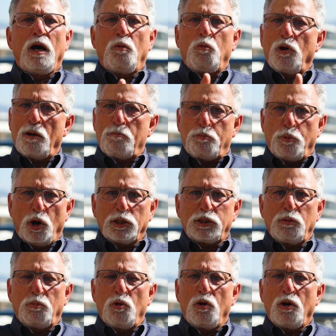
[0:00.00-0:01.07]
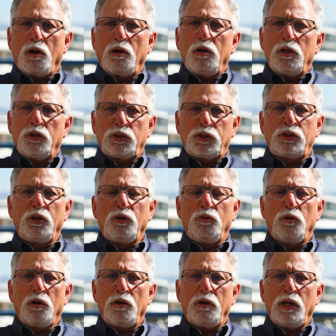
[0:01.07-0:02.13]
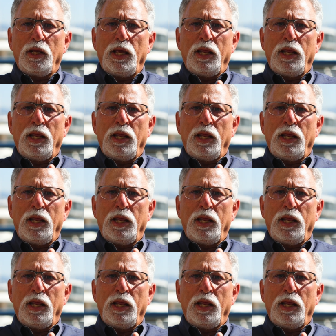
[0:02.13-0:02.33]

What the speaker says: We're at Baltimore, Stewart,